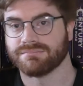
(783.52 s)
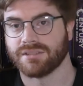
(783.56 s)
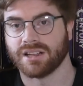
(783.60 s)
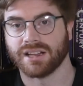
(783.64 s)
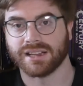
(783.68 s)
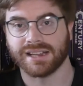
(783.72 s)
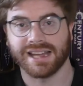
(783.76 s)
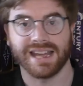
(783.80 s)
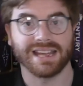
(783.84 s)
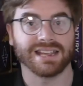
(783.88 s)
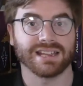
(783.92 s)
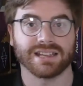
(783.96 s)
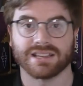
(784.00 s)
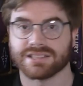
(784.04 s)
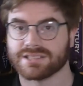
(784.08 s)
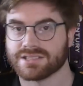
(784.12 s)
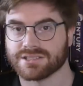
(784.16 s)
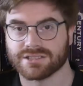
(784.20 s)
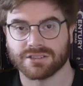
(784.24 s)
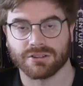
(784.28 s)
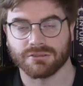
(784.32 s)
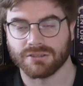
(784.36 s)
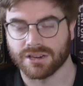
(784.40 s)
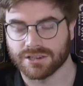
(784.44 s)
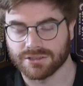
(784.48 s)
like 8
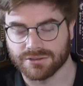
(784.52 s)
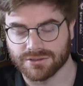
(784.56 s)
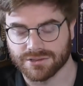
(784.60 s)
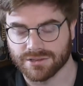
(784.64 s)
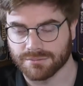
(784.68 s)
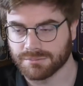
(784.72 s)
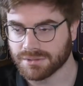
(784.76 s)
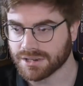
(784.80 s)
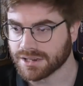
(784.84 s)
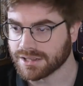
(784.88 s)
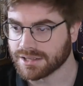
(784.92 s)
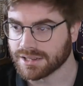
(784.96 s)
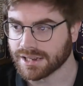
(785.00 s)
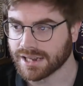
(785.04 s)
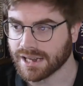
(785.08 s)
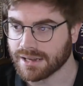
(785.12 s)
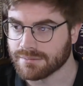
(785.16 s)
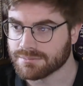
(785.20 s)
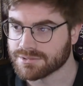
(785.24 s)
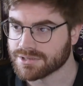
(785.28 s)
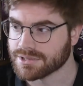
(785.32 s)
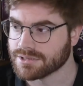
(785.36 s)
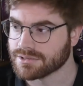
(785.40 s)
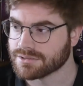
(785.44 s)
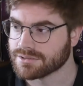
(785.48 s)
guesses correct or something in the
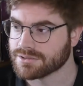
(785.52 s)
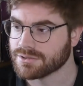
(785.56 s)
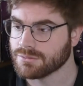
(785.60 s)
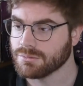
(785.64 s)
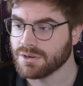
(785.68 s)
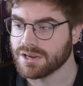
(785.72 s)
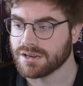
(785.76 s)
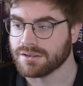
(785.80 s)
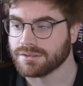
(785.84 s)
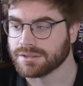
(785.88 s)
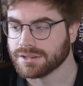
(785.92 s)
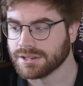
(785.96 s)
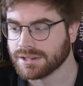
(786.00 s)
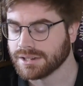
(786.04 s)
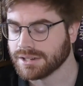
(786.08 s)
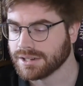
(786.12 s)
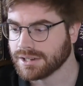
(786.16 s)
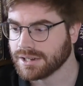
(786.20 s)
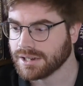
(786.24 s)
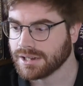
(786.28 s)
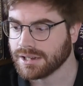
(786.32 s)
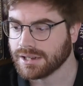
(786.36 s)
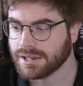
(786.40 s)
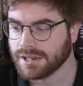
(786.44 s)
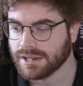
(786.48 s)
game to win.
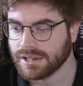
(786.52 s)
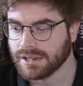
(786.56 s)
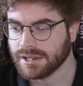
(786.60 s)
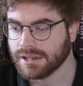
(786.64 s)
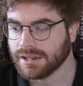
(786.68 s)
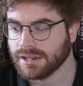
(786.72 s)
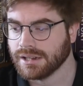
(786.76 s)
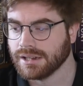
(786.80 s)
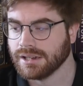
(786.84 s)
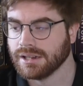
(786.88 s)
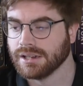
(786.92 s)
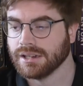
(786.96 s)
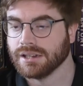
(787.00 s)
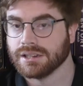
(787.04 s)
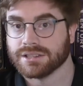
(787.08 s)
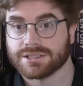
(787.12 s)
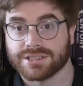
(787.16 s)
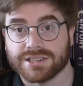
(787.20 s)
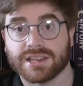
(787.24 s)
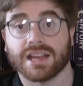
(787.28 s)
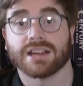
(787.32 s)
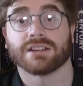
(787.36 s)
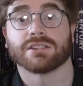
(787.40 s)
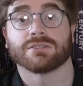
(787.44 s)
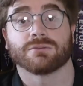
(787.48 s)

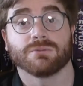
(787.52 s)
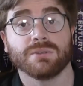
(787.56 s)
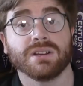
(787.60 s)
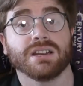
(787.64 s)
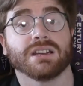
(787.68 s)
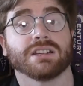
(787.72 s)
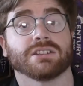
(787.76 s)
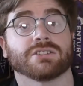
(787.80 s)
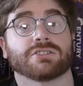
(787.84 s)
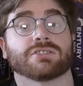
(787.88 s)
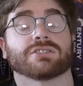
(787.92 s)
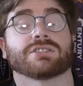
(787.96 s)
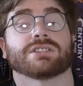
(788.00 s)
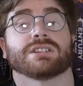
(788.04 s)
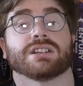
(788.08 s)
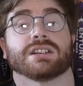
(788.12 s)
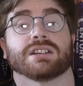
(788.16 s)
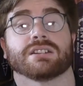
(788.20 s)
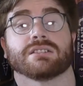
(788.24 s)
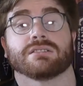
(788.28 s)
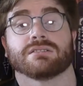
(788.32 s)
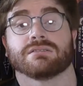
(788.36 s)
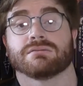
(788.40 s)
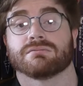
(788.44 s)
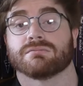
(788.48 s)
Sounded really
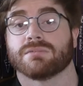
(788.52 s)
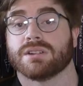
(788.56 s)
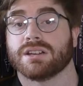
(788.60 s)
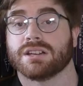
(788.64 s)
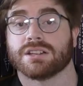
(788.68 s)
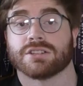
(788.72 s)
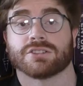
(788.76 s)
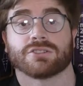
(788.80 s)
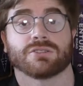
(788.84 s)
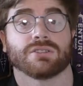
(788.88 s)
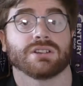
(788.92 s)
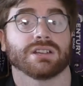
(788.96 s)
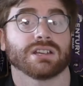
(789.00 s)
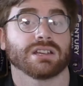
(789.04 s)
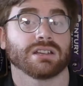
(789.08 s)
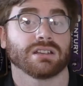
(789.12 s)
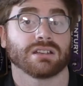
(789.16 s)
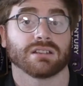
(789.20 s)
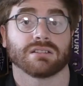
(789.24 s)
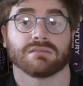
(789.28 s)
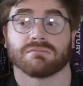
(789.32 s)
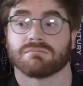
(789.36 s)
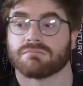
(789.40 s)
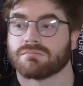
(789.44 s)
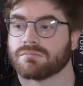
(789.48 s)
interesting, really
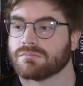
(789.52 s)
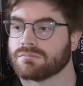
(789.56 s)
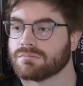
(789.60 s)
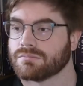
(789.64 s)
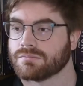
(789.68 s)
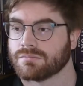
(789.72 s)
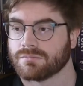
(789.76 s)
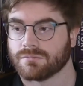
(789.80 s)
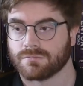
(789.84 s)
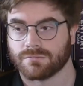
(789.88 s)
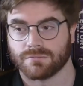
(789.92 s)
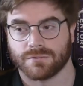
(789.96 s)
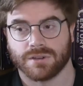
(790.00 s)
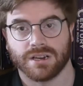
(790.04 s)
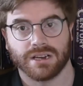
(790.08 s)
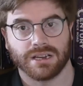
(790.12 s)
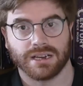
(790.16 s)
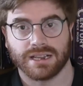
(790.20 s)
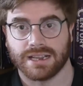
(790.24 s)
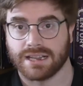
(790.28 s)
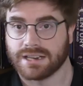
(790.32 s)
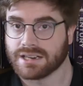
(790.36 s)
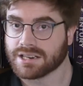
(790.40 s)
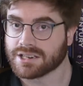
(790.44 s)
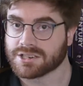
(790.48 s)
intriguing,
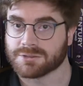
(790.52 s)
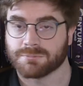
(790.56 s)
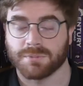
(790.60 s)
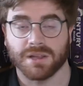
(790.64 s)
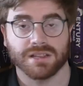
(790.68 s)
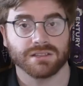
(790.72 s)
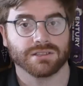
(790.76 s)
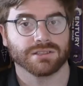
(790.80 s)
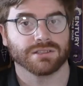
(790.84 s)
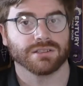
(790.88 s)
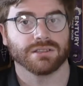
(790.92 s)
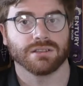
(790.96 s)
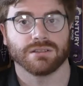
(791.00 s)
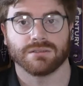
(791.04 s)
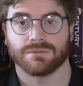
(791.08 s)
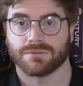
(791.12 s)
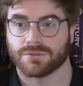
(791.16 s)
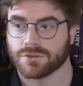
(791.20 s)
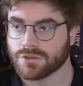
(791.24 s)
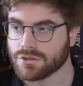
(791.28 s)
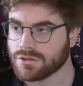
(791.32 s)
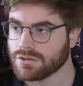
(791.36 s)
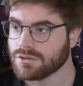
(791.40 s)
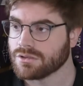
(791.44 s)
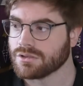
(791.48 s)
really inexpensive.
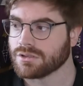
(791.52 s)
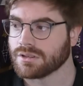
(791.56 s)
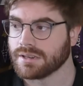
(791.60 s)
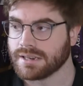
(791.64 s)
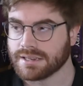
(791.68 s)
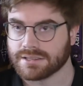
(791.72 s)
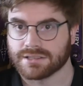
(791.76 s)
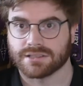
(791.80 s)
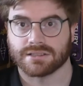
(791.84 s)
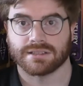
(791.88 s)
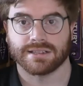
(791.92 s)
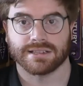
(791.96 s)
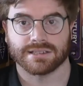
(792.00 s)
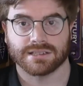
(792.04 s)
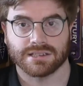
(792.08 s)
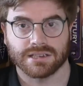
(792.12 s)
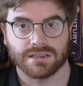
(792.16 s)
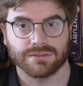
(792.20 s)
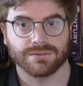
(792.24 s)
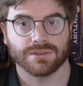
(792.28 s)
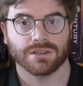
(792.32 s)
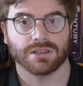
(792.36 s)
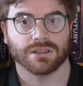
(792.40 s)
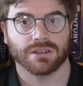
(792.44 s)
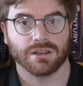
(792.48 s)
Good, let's
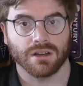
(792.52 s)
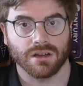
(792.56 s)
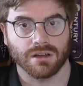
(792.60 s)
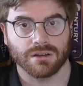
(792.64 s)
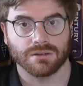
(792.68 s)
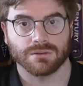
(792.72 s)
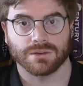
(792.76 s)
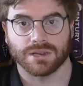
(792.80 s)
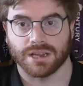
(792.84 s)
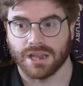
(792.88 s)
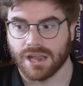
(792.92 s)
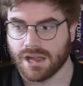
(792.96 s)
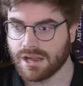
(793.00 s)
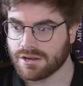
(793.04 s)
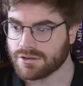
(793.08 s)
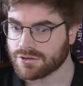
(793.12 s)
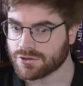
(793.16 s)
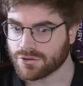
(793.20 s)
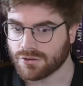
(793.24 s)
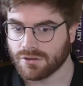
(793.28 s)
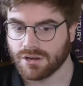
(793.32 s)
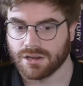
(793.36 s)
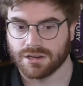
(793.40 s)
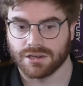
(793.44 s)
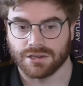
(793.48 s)
give it a go. Again,
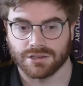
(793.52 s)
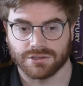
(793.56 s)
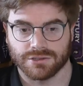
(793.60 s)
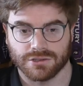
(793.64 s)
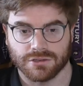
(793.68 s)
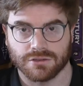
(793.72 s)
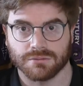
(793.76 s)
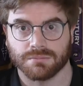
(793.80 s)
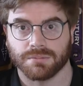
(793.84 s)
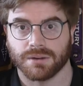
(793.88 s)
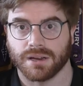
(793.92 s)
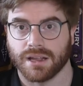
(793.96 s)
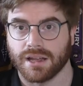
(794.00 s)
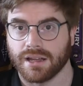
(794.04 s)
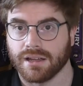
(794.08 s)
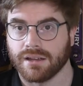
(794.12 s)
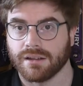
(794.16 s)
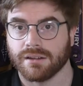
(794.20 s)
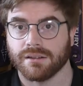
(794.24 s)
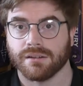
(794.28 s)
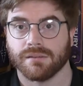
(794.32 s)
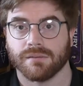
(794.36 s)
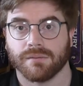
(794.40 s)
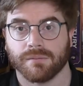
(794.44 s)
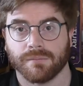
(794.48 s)
tried it at
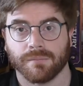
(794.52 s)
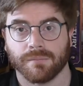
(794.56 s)
2-player.